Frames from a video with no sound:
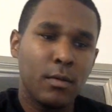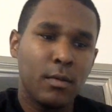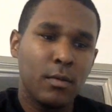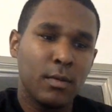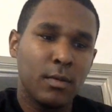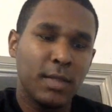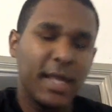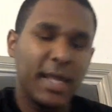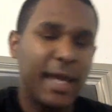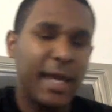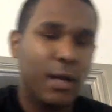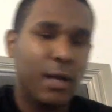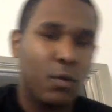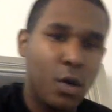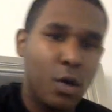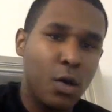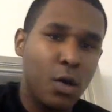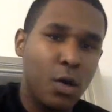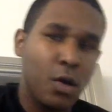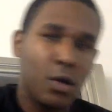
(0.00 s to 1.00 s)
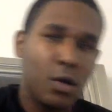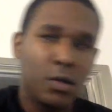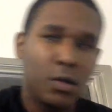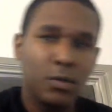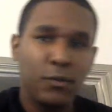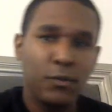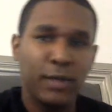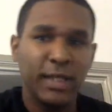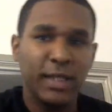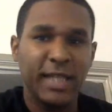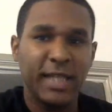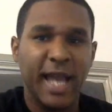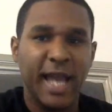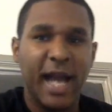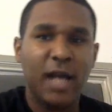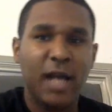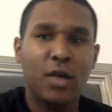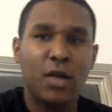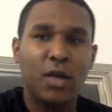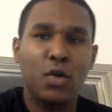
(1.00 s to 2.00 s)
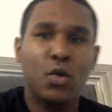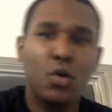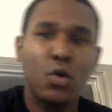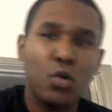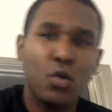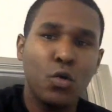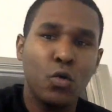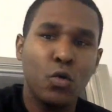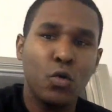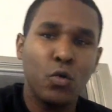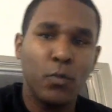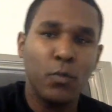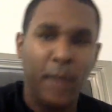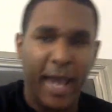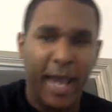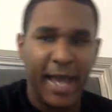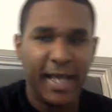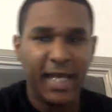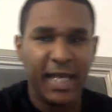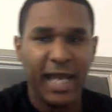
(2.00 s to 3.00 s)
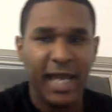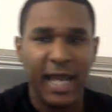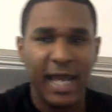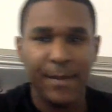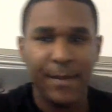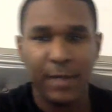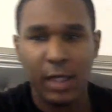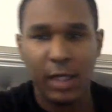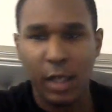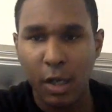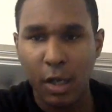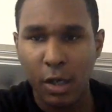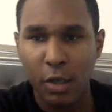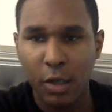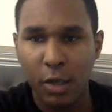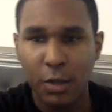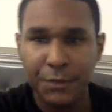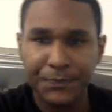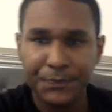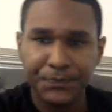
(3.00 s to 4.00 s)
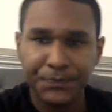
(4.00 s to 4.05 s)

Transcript: later on, when Yakub had came along,